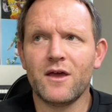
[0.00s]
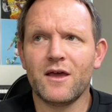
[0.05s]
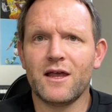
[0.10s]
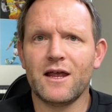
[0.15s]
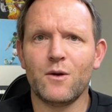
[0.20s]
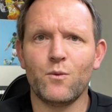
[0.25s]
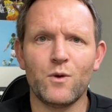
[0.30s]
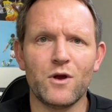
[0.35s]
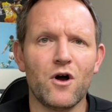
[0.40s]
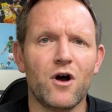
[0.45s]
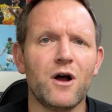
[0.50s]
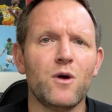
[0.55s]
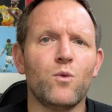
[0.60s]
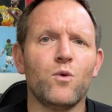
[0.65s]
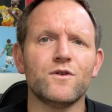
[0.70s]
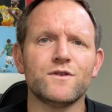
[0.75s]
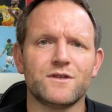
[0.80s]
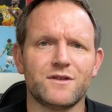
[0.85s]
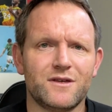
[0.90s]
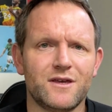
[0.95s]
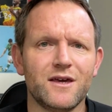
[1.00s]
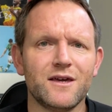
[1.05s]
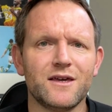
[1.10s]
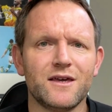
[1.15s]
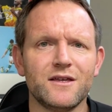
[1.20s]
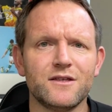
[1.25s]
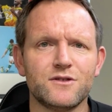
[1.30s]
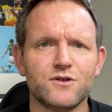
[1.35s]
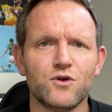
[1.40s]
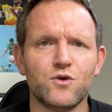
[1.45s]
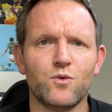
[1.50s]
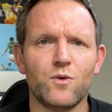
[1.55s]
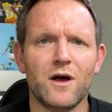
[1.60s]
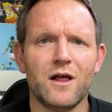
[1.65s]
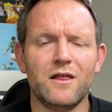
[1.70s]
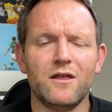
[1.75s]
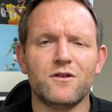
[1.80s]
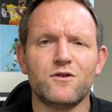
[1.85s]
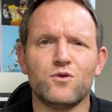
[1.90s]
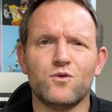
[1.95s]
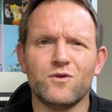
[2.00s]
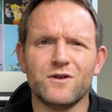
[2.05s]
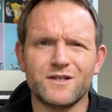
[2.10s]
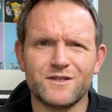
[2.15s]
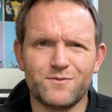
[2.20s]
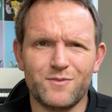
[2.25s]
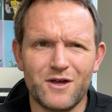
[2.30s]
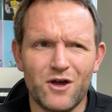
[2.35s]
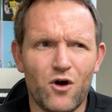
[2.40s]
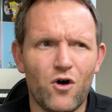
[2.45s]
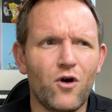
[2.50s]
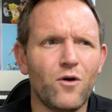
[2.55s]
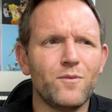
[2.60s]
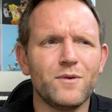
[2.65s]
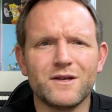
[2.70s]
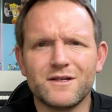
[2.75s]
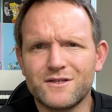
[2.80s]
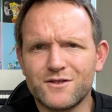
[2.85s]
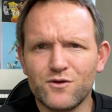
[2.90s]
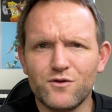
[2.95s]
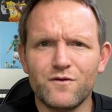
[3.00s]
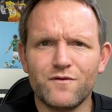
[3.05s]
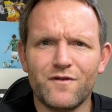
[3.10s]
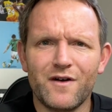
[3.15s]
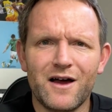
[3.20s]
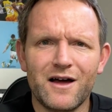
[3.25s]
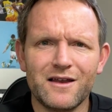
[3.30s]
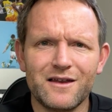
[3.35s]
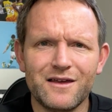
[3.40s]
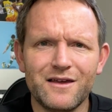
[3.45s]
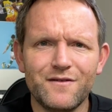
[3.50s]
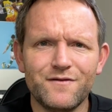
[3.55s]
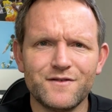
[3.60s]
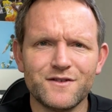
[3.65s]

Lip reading: When I wasn't kicking too well, I'd always be hopping too far left.